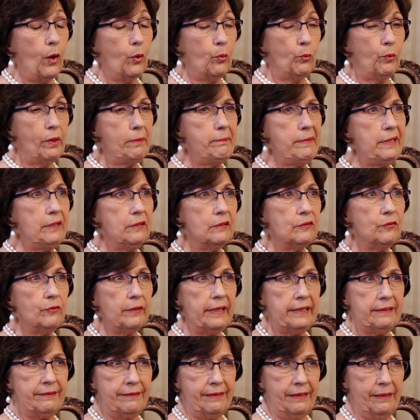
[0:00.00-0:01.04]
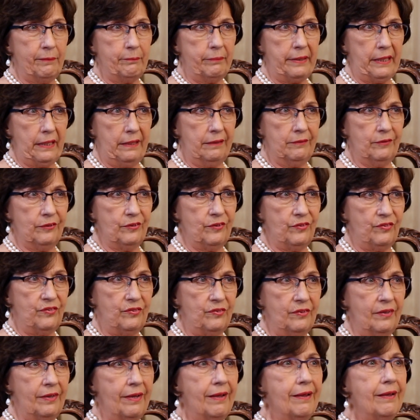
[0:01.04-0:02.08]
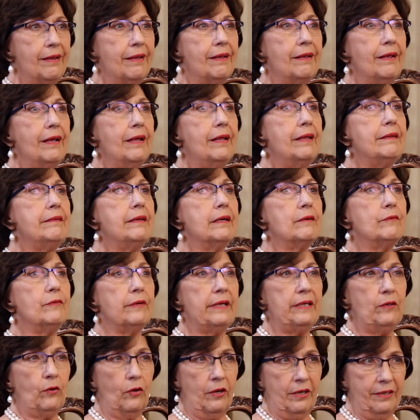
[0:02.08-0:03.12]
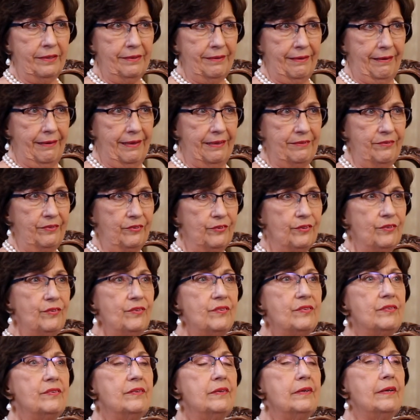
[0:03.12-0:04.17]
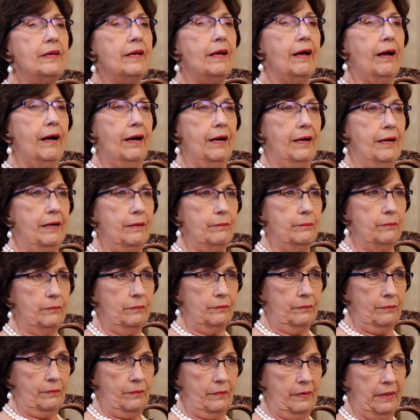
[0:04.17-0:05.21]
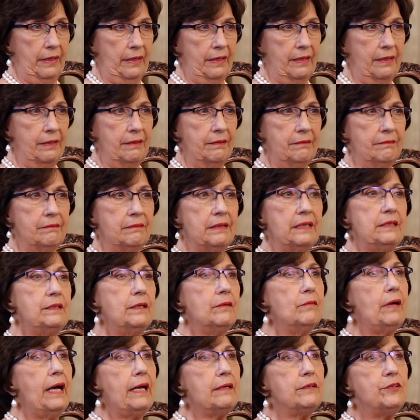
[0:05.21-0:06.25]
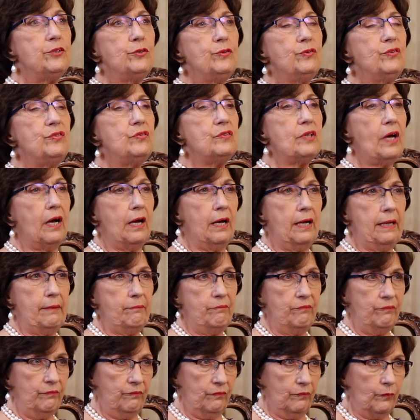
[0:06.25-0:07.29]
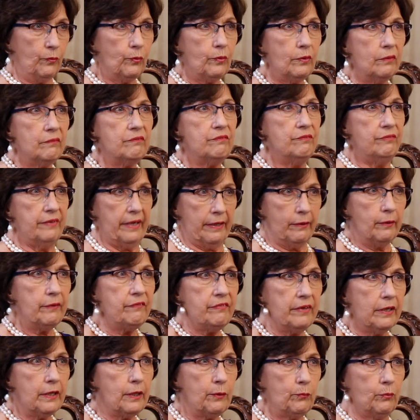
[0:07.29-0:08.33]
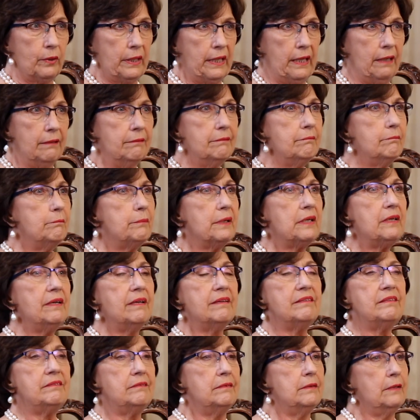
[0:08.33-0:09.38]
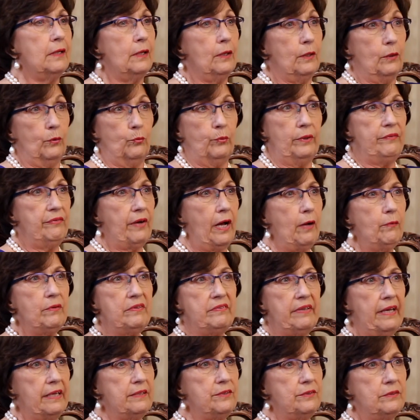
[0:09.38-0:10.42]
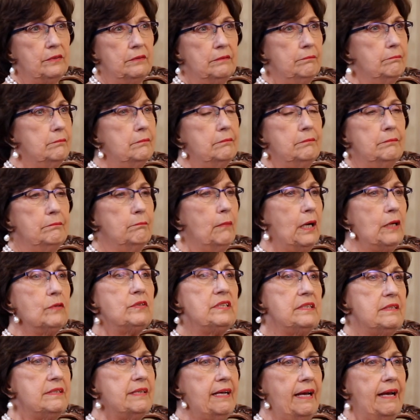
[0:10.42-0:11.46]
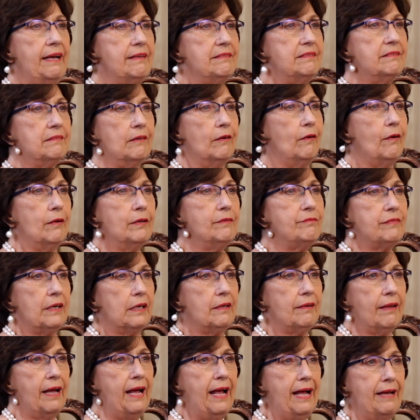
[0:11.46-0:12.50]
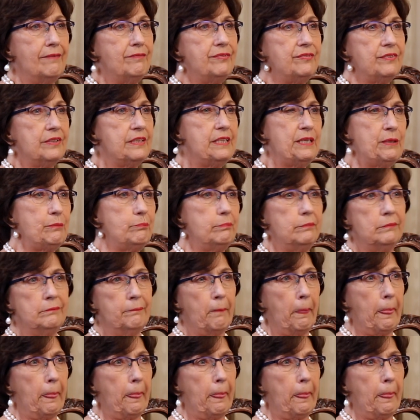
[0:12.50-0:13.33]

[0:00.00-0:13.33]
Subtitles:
Women are great campaigners. They're great organizers. They know how to use time very, very well, because we've always had to multitask all of our lives to keep